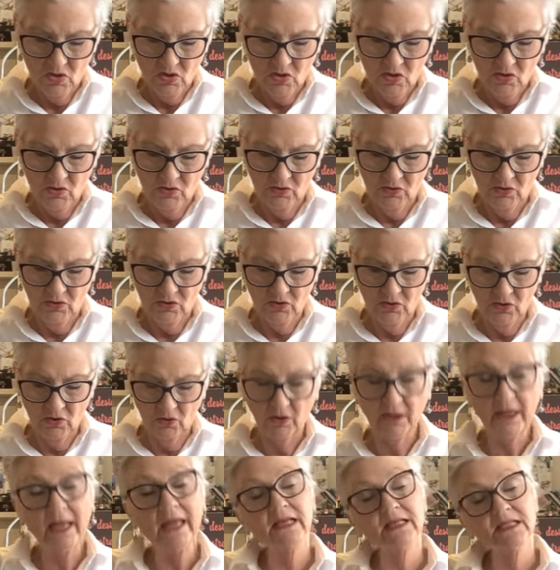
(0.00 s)
Not
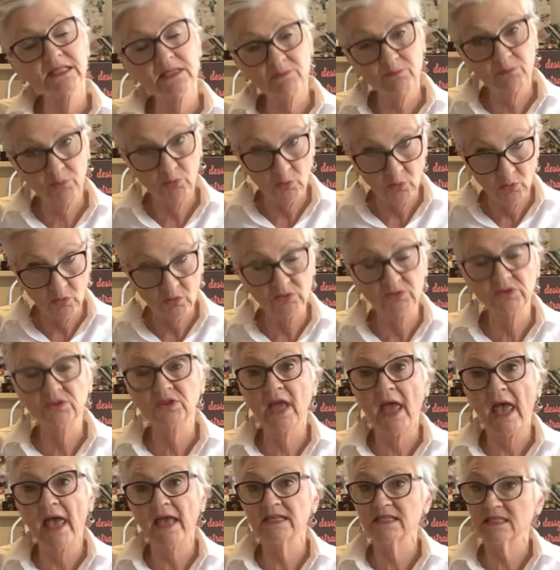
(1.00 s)
as important
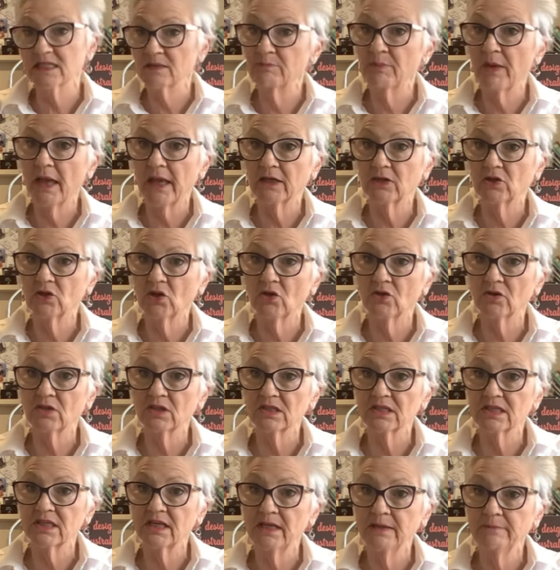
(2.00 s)
as the back yoke
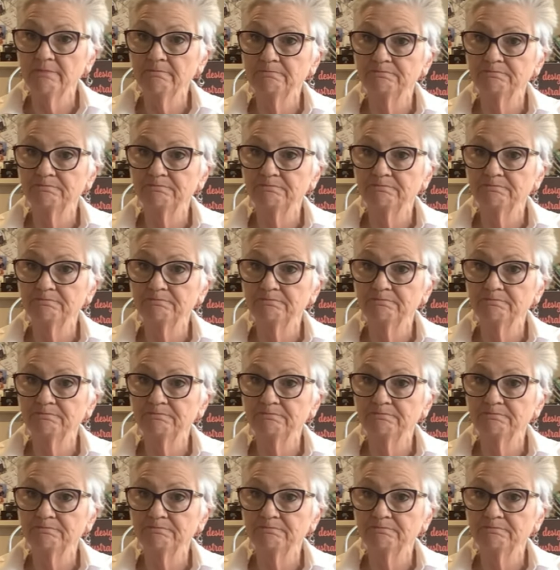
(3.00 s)
seam,